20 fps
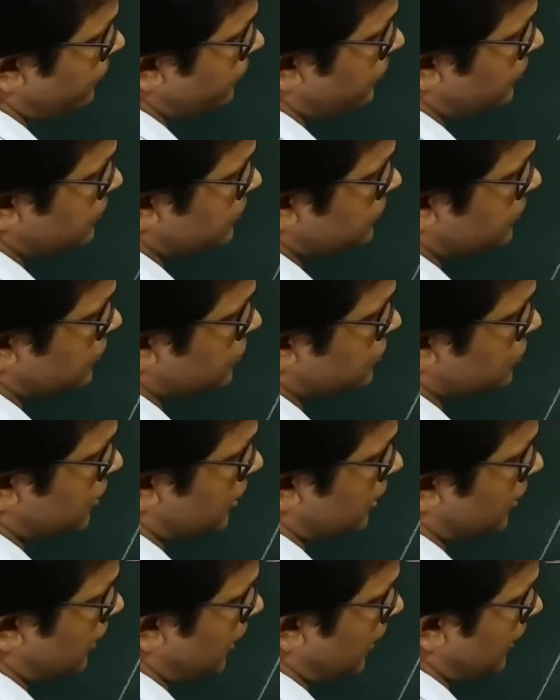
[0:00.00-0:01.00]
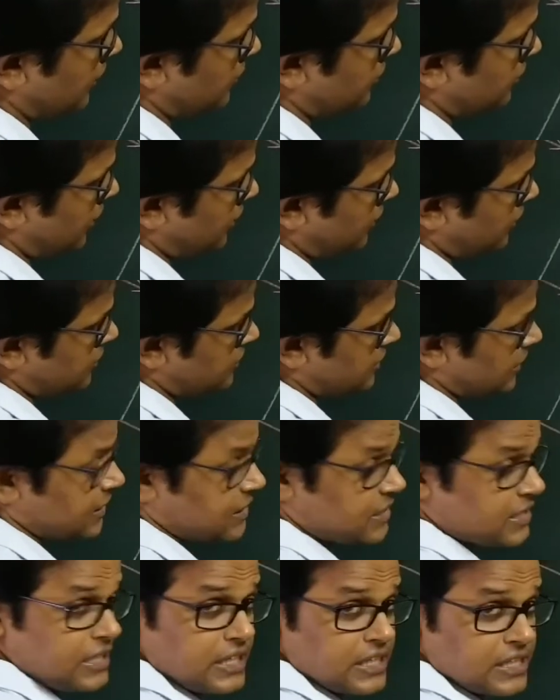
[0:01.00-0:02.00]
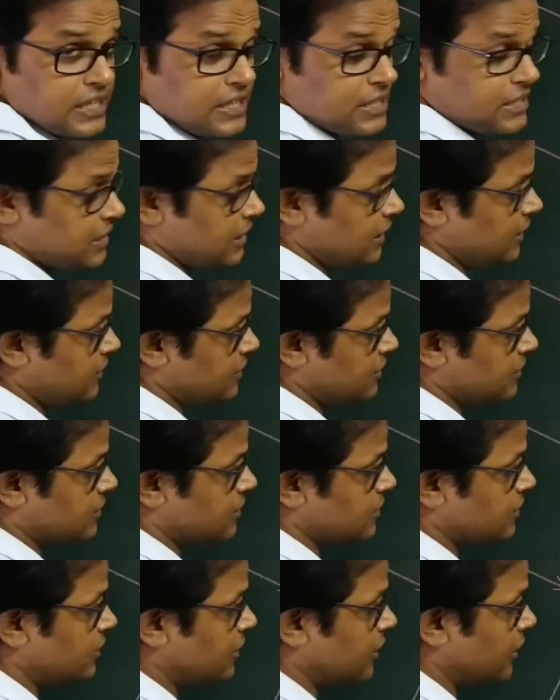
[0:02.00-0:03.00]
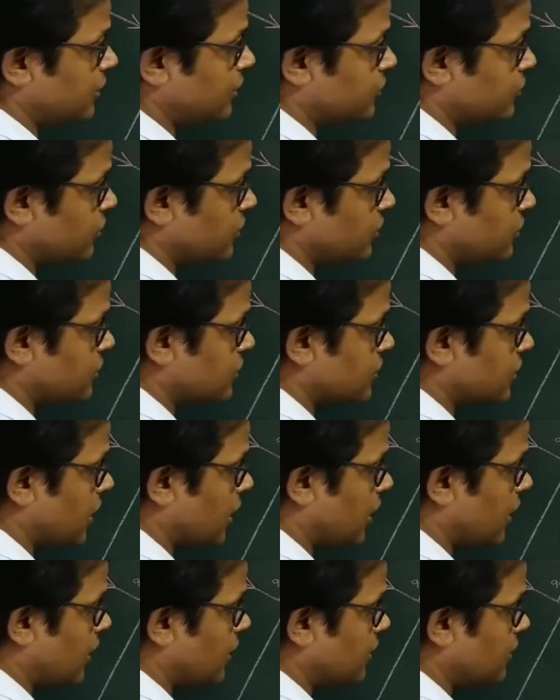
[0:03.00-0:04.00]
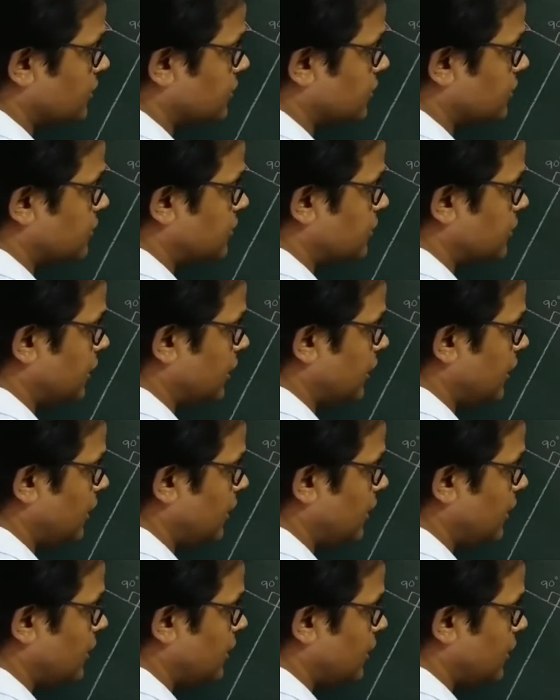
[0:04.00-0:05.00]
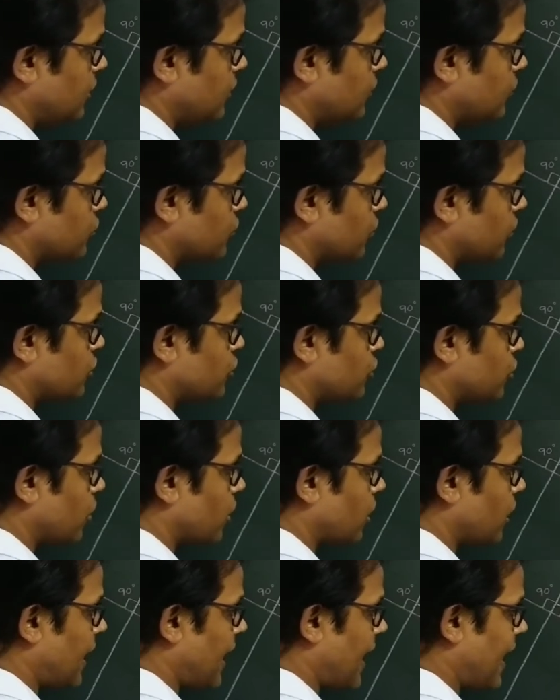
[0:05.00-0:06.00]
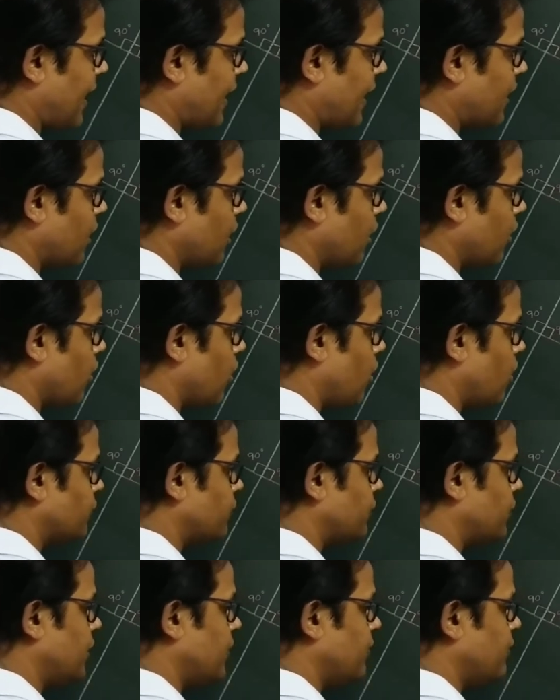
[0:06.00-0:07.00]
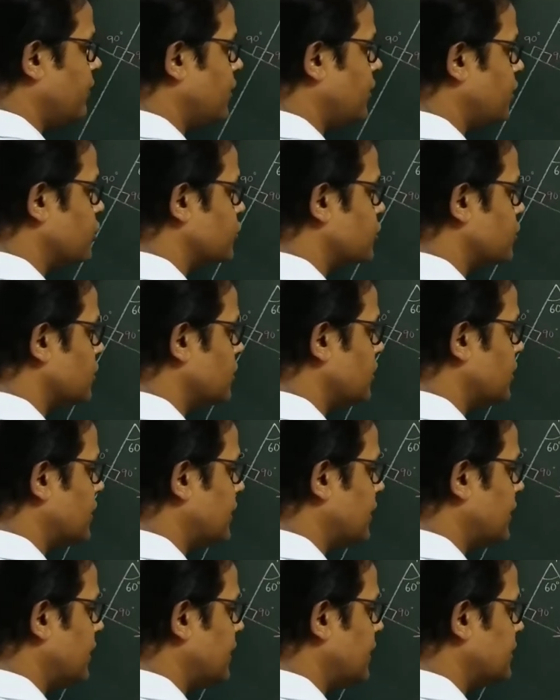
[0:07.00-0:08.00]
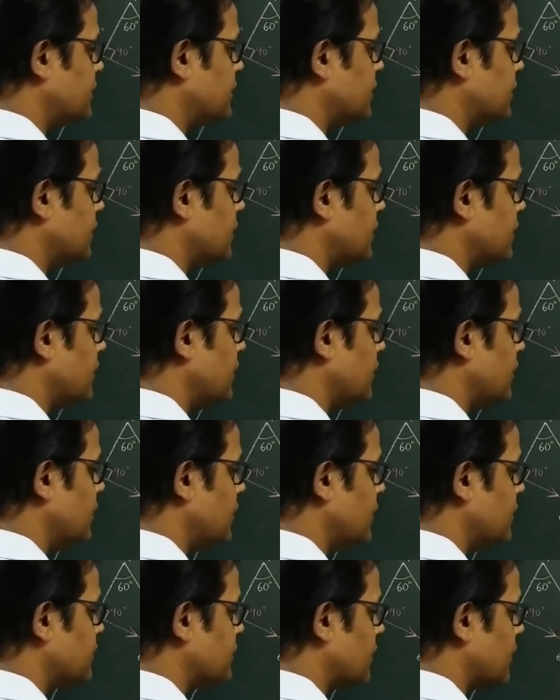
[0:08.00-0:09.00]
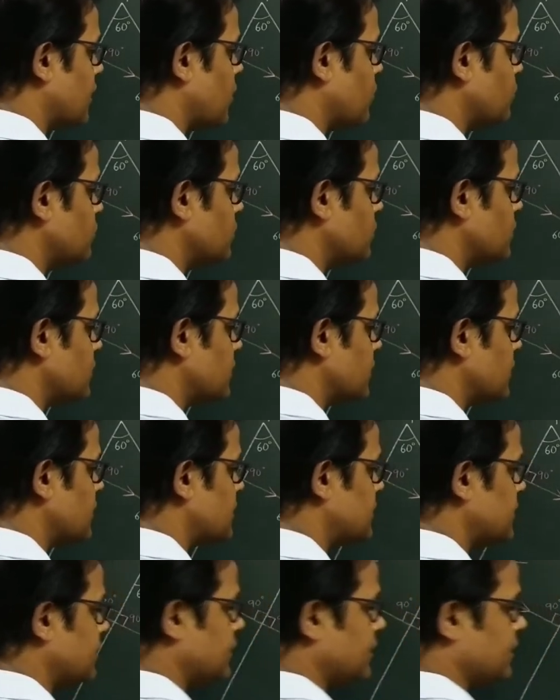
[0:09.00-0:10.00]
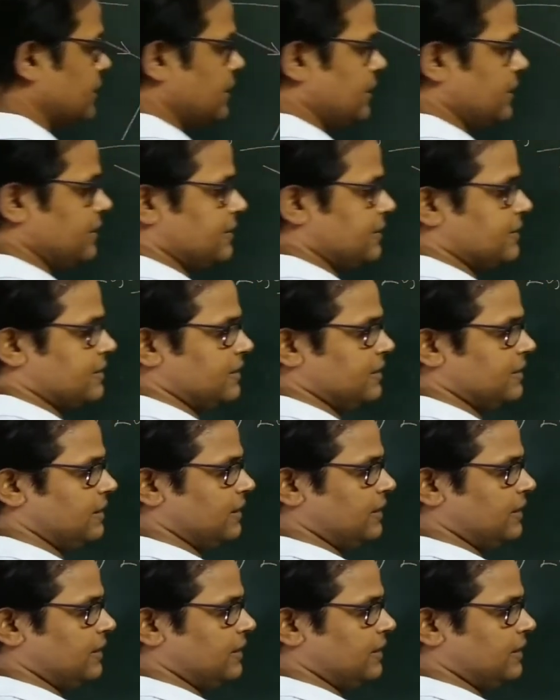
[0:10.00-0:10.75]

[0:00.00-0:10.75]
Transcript: This is the straight line created, 60, 60, this is 30, so this is another 30. So the total angle of deviation created is around 60 degrees.